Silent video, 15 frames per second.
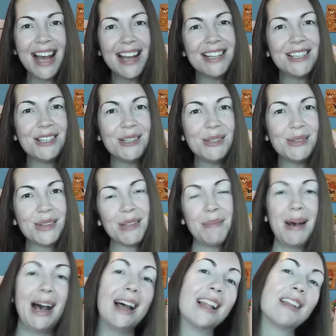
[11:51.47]
that to the
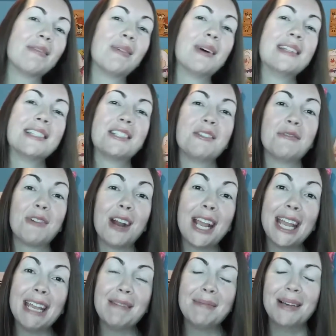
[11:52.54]
pile of ones to
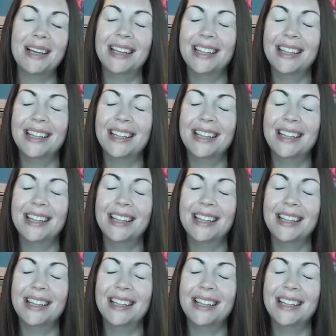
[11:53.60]
frame.